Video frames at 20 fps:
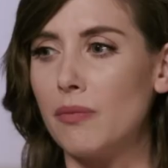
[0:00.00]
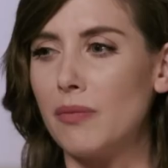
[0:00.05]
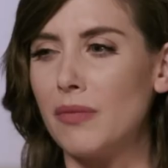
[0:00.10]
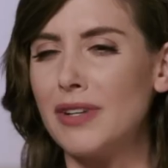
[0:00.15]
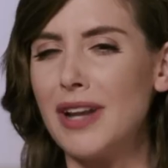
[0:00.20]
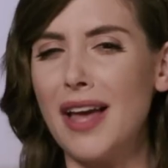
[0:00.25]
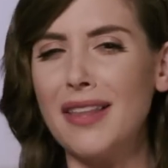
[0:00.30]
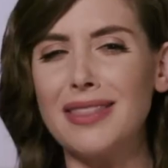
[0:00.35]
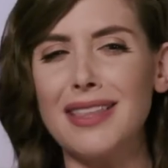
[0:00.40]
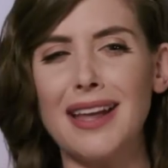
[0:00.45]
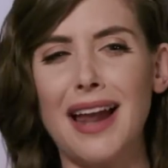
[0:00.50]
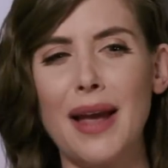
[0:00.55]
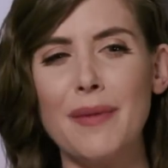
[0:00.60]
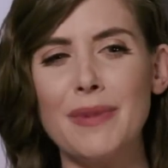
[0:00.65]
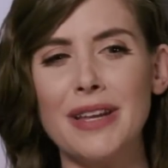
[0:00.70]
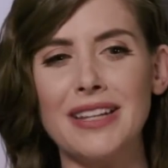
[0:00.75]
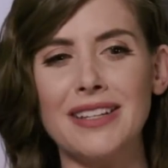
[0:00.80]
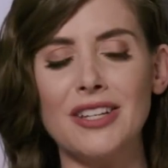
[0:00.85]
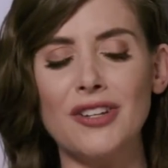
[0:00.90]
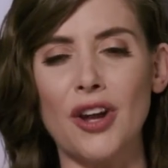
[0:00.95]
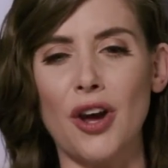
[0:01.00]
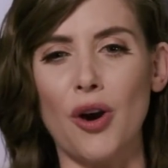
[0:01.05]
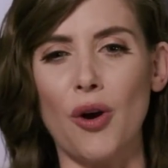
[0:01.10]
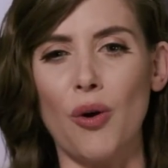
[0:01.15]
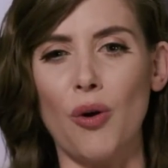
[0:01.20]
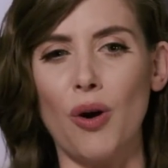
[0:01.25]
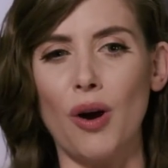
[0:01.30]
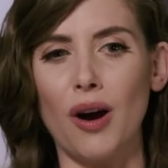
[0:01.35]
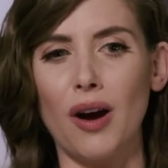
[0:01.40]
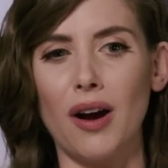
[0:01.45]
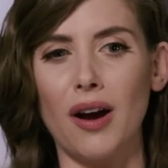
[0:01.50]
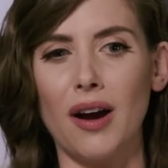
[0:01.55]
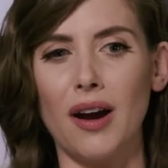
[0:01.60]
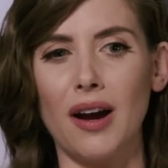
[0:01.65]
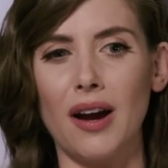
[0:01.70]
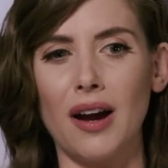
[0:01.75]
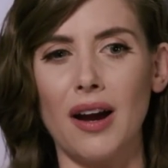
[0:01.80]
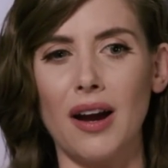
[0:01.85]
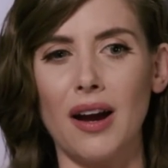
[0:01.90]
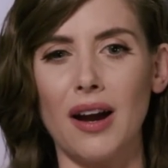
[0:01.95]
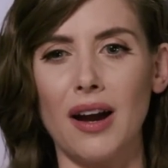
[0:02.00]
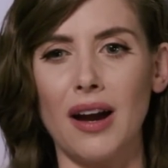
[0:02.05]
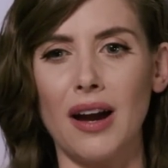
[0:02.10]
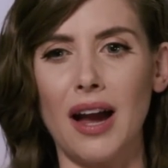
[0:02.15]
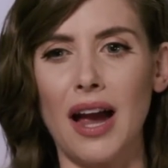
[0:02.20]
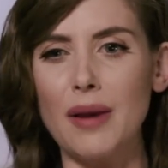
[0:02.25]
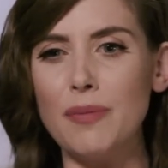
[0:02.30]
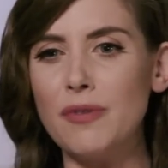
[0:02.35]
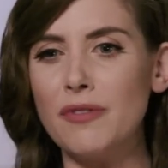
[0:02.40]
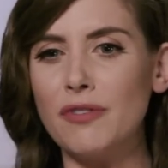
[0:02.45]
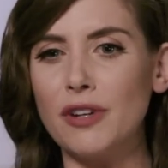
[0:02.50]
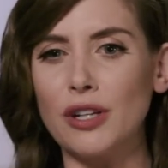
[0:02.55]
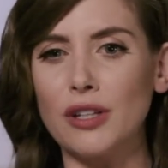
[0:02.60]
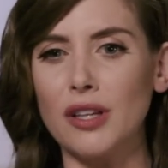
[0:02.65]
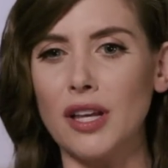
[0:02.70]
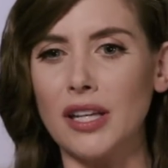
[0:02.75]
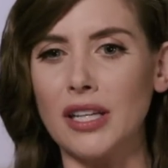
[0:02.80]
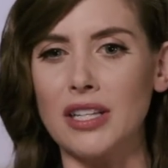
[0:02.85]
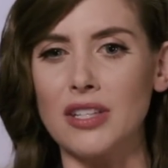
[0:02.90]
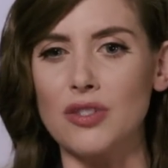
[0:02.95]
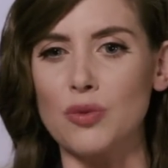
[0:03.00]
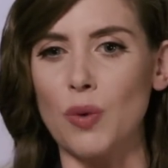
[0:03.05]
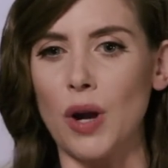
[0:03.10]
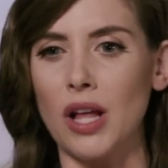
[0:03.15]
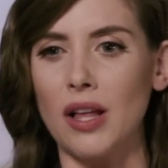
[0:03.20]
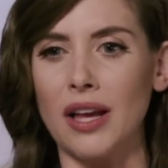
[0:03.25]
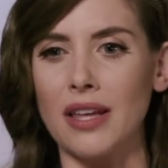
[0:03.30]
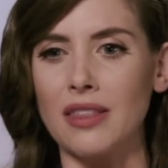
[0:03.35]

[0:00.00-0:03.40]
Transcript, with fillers: not that I mean, you know, I've been very lucky as well.